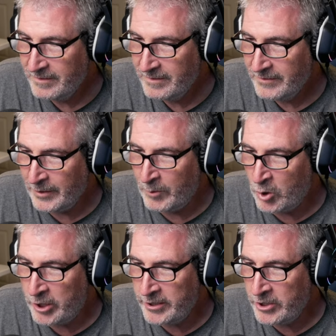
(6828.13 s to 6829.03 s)
The
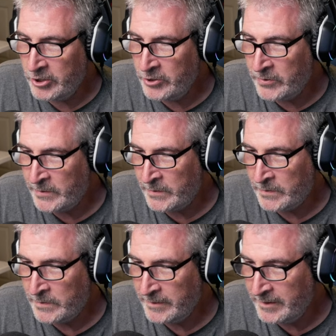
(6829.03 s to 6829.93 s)
more you
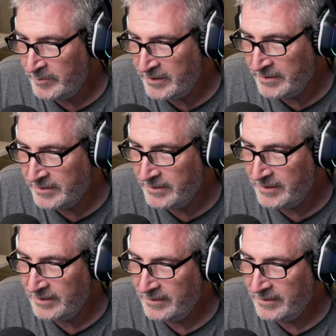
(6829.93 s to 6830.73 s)
know, NBC.